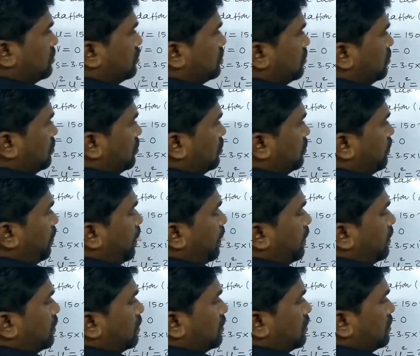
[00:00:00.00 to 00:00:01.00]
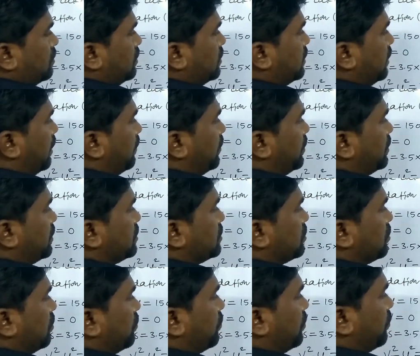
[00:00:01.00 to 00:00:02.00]
So the time it is
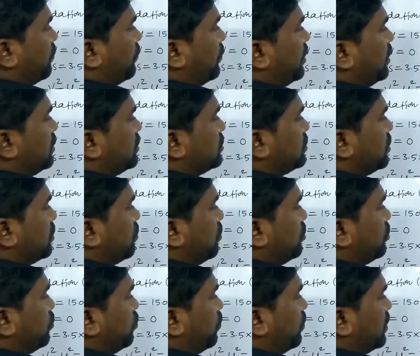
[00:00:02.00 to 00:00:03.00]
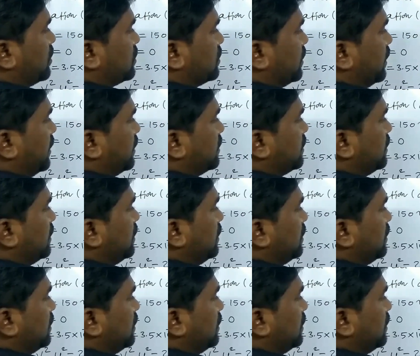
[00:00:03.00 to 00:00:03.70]
equal from v is equal to u plus at.